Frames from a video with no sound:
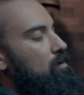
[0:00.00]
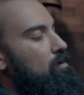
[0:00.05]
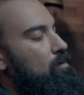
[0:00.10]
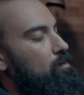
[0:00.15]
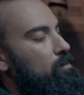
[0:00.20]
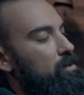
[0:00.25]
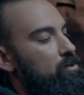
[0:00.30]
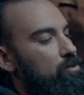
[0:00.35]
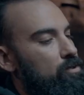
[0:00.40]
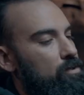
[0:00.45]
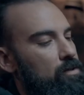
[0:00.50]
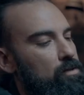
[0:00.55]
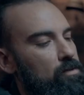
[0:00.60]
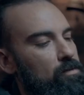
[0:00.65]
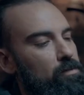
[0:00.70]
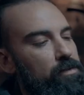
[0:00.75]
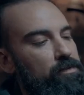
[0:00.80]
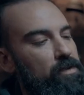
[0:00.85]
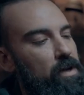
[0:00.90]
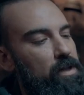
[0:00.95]
which
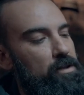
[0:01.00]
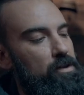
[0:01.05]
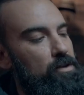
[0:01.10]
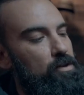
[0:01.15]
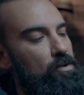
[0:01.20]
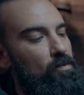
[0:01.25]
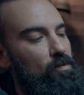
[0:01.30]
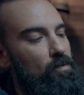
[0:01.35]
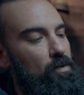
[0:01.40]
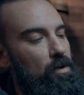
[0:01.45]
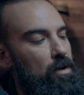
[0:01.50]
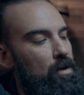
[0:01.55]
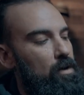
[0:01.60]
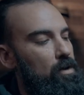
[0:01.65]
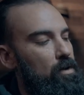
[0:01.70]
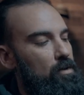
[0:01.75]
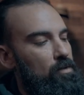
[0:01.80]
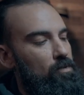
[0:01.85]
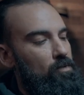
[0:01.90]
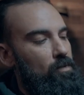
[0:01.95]
we've got the new
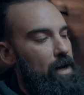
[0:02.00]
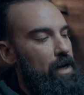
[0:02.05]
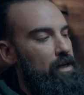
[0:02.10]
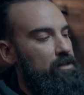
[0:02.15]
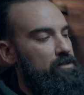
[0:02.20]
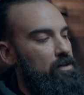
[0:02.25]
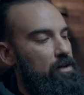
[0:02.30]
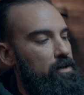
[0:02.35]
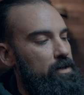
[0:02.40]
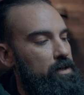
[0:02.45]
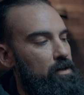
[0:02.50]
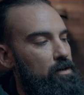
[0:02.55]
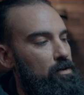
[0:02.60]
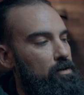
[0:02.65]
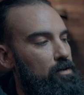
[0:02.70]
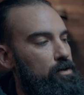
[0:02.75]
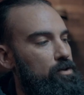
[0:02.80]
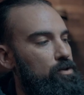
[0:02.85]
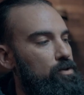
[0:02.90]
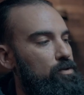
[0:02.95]
racks on
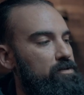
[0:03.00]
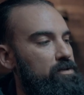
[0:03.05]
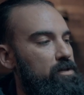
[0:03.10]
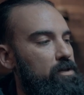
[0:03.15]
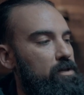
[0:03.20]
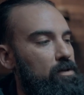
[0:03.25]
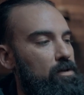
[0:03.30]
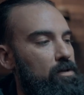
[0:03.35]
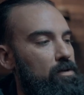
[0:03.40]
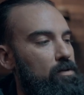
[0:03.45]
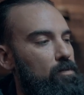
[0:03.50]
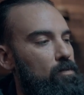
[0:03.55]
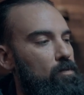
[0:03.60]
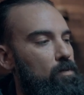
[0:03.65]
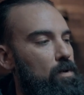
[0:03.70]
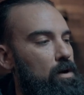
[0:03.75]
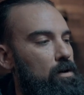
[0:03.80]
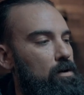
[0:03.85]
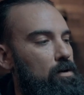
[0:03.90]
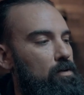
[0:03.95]
here using
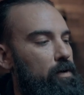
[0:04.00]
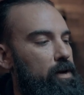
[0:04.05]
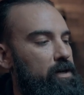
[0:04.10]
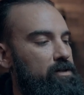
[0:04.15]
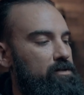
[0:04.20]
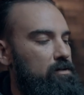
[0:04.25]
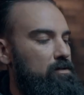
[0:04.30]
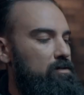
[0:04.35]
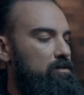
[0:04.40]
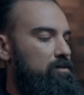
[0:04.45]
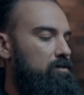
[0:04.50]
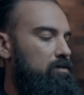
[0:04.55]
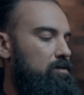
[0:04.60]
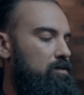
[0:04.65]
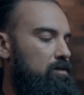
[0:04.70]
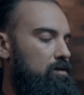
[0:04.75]
Walker razors.